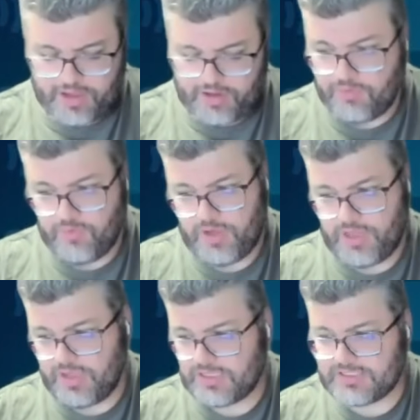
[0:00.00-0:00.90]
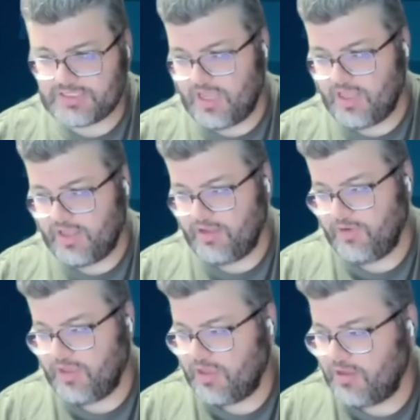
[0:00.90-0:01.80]
I don't know why Chase is not letting
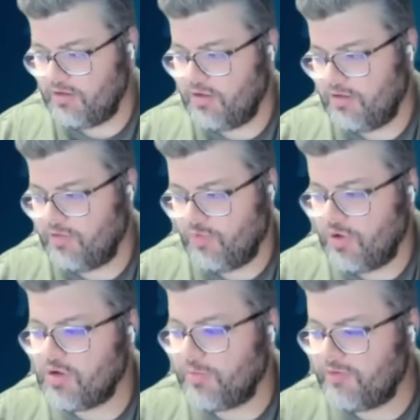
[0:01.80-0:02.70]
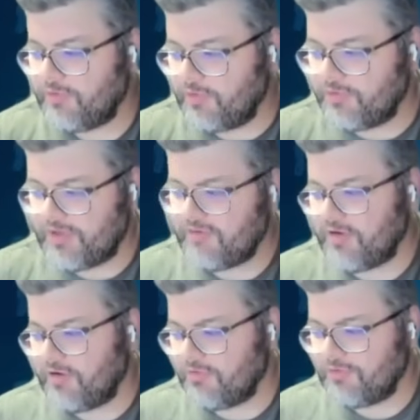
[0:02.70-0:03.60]
me get another welcome offer on the
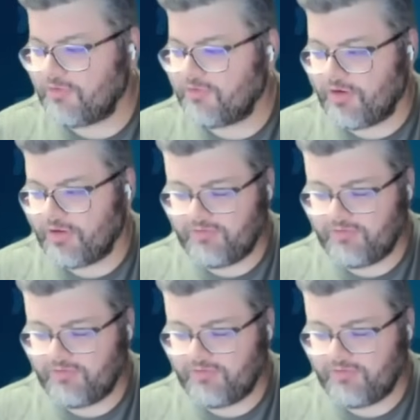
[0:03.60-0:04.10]
Sapphire Reserve card,